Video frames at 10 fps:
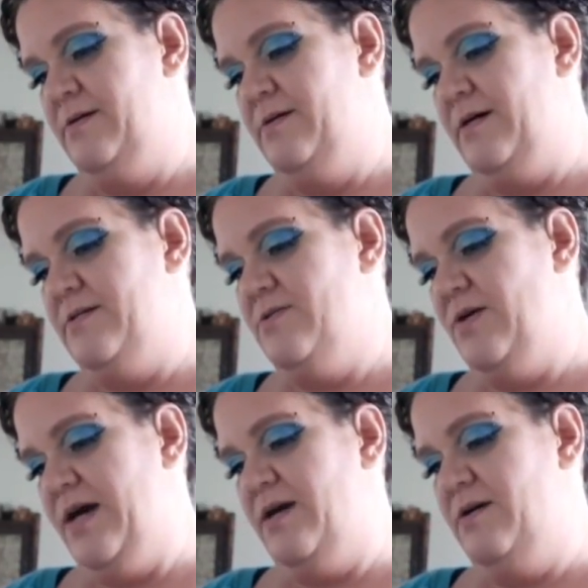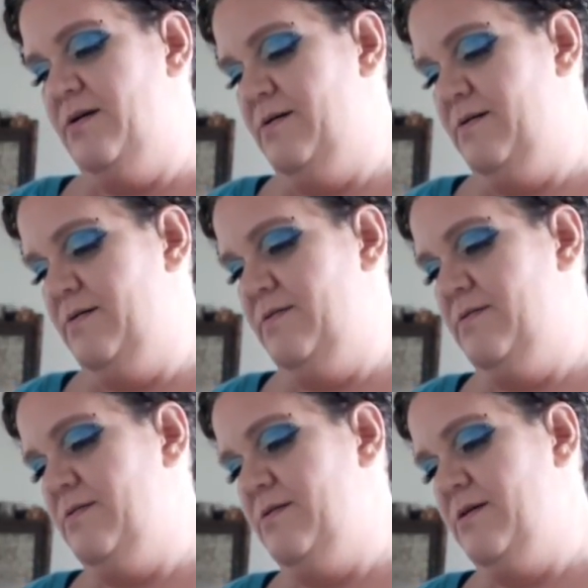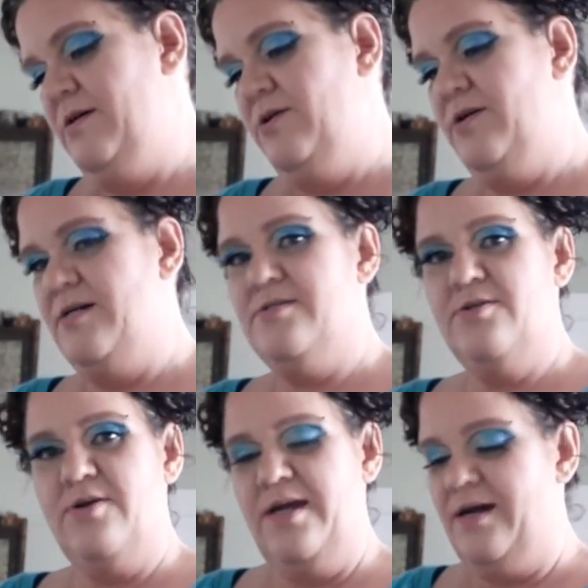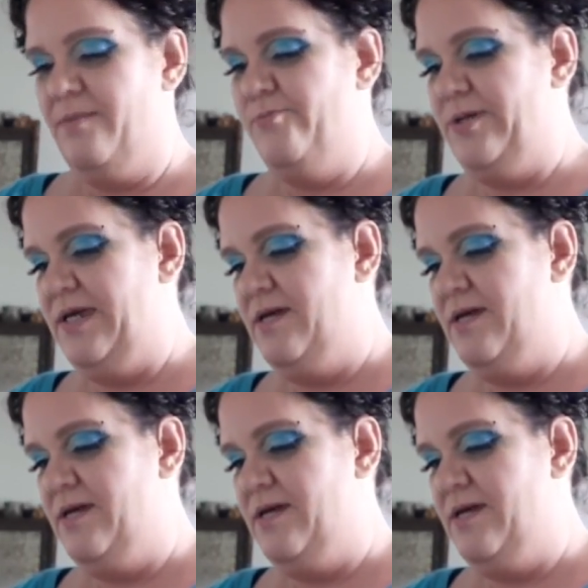That's okay. You guys are great company.